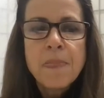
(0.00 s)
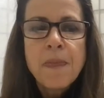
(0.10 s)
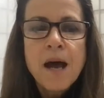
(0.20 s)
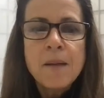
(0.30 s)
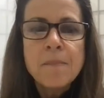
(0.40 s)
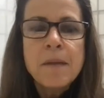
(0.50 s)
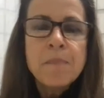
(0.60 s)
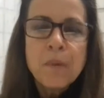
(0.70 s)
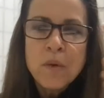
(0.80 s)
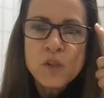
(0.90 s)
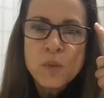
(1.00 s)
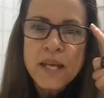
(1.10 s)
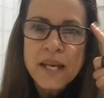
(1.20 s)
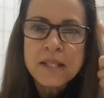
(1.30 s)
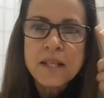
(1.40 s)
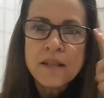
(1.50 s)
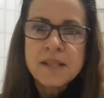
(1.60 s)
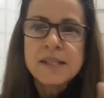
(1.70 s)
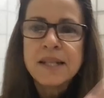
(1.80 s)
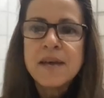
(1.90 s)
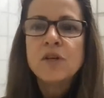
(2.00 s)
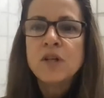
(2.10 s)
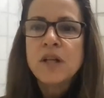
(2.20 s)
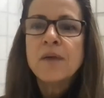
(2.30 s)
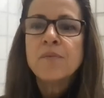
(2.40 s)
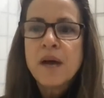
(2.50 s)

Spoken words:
But once we get to this level,